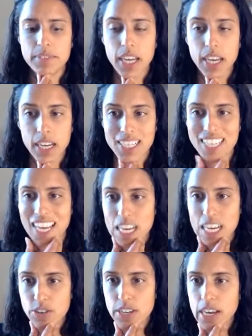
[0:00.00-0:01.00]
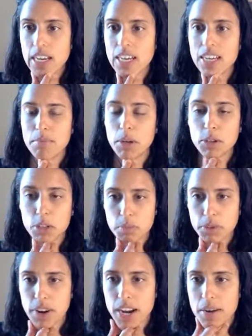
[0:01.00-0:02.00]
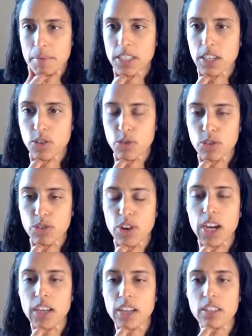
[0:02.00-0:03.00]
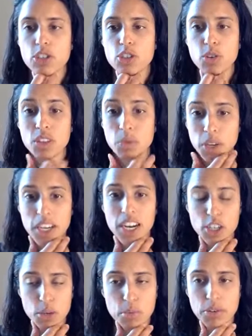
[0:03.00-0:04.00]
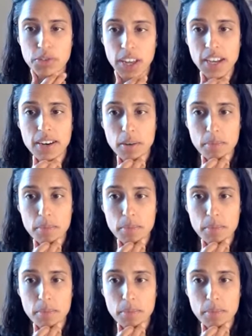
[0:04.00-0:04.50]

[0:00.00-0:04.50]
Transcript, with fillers: data, 10 year data, multiple randomized controlled trials that showed that we could actually prevent